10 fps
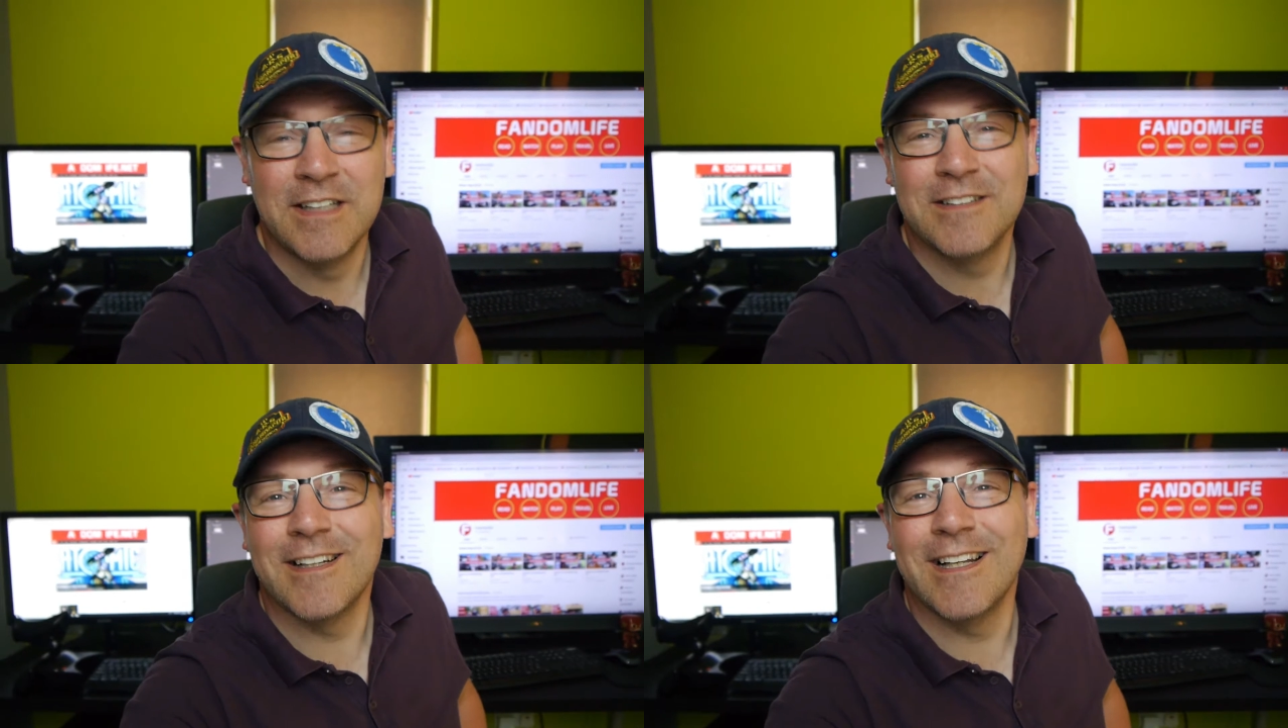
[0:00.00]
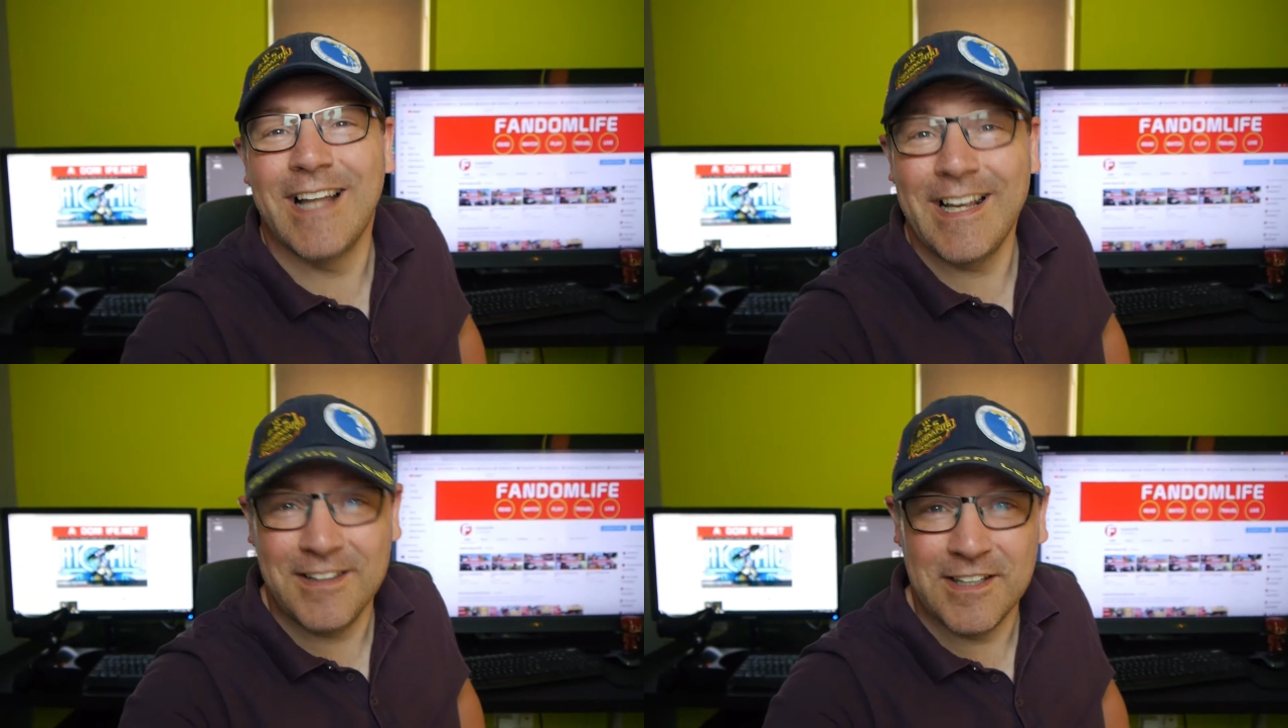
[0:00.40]
to
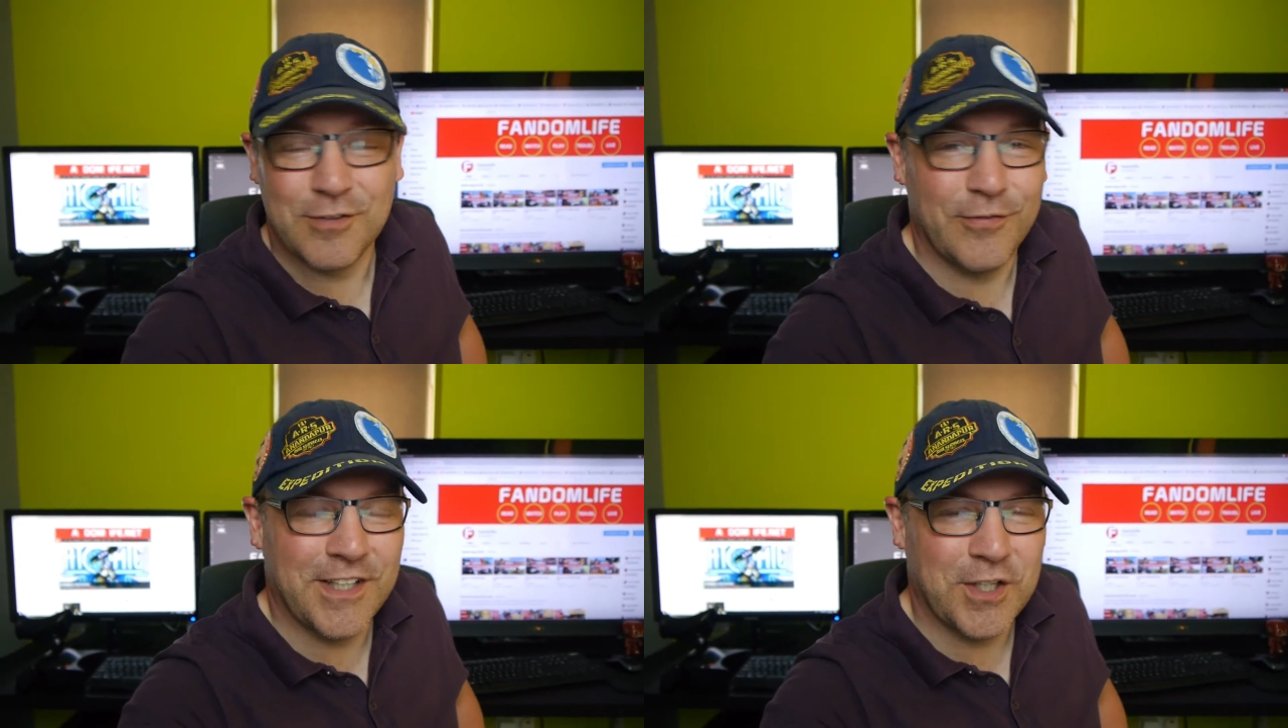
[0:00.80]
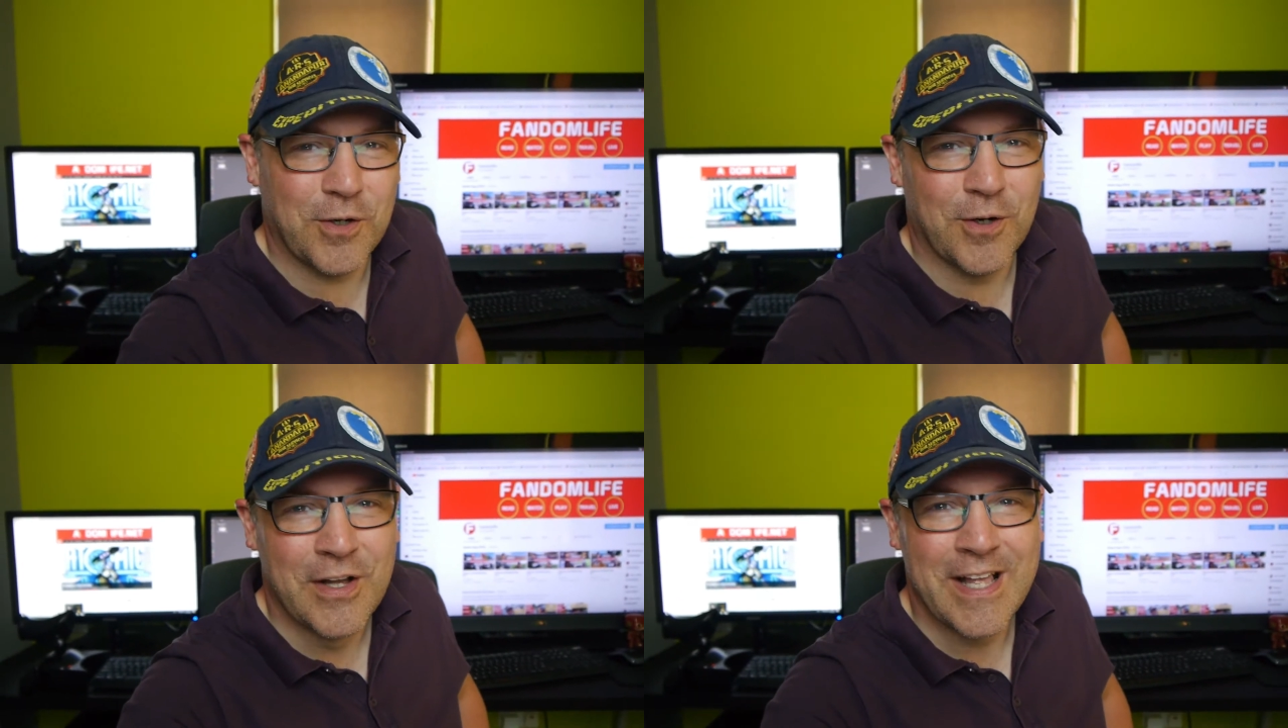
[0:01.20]
like this
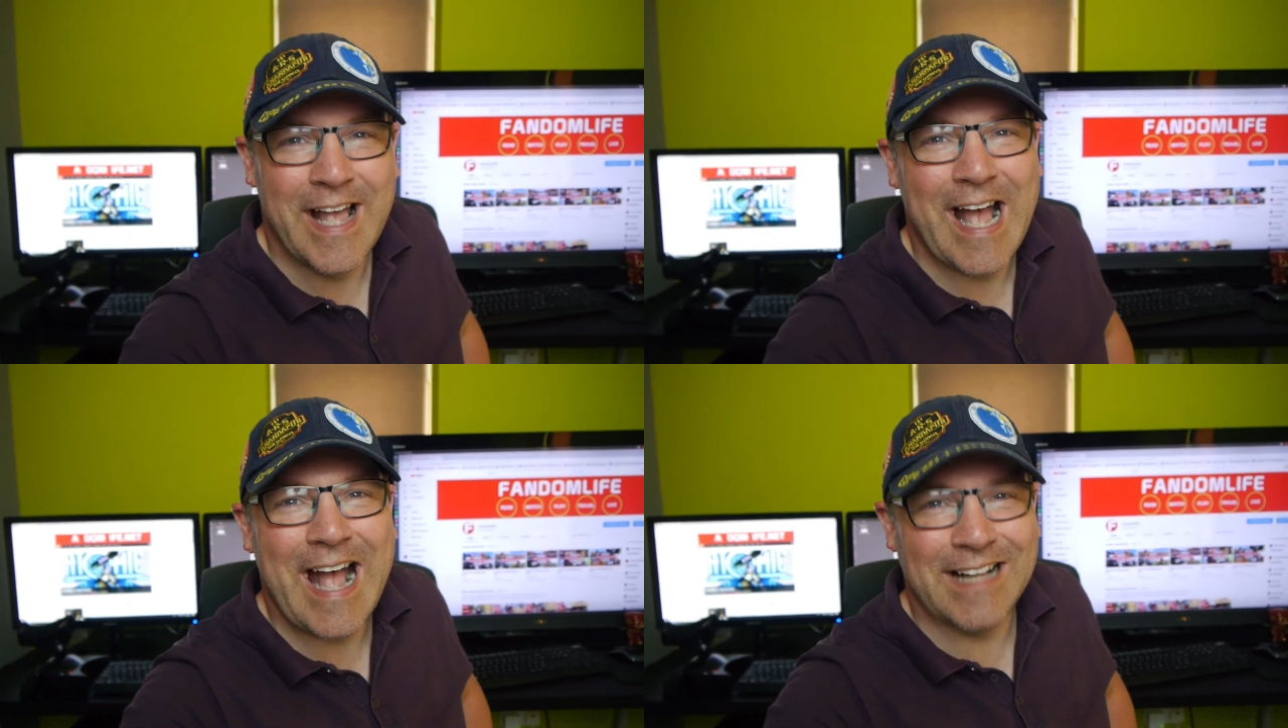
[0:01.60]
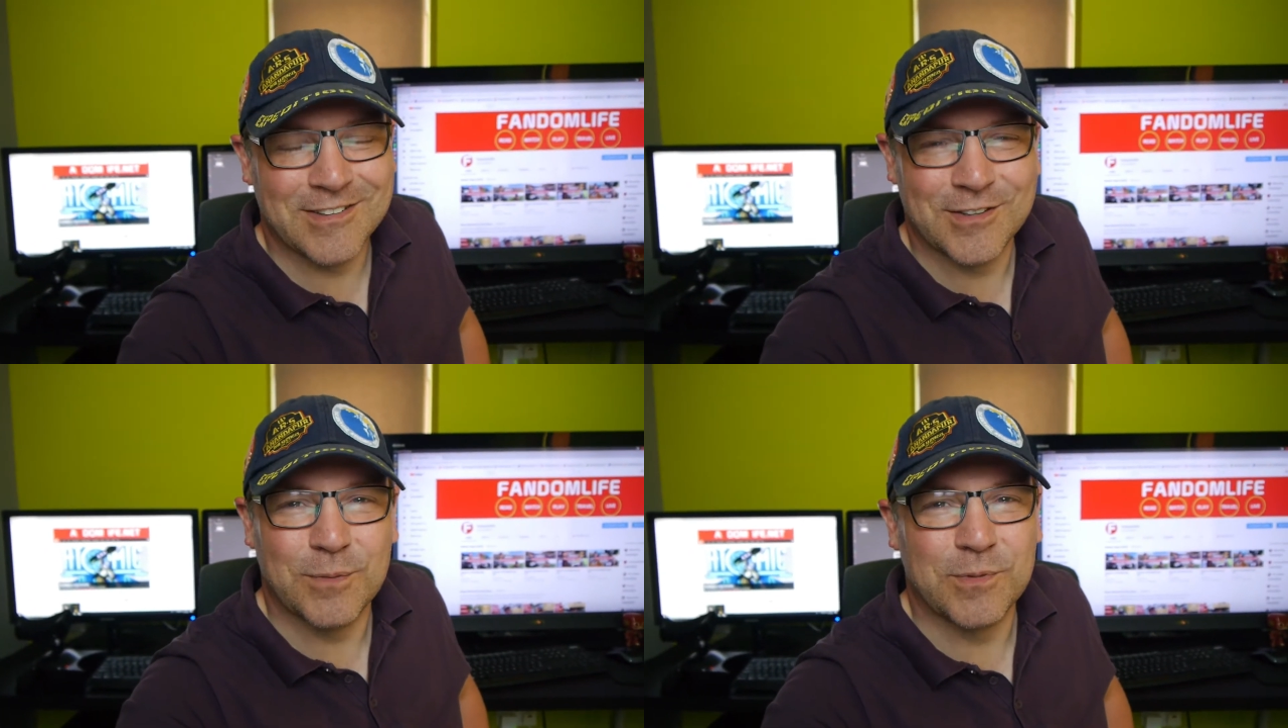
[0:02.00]
video and
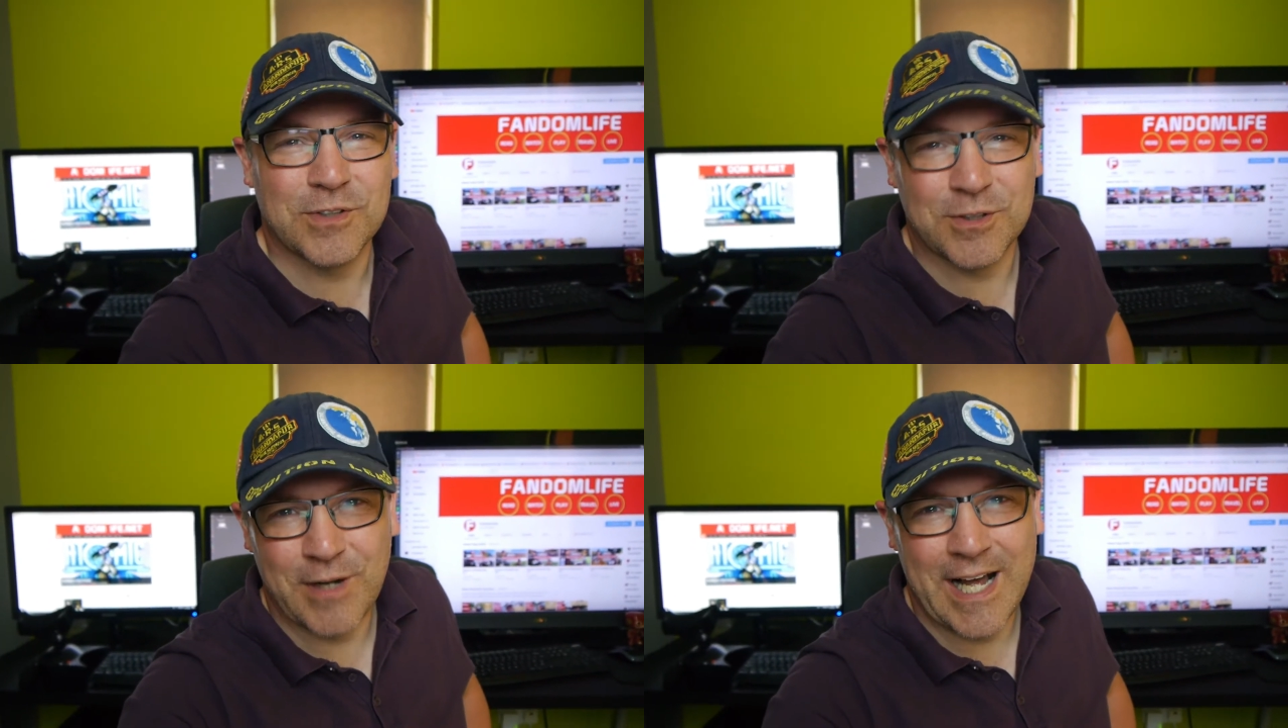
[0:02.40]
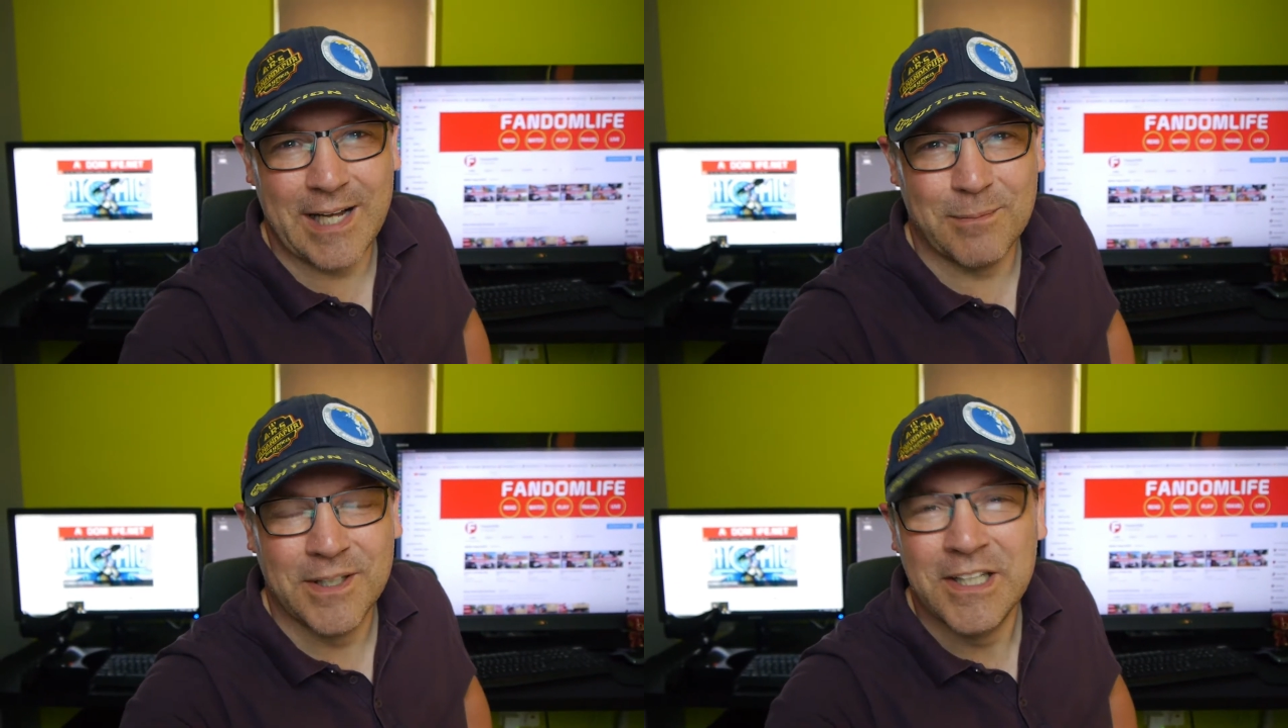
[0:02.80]
subscribe.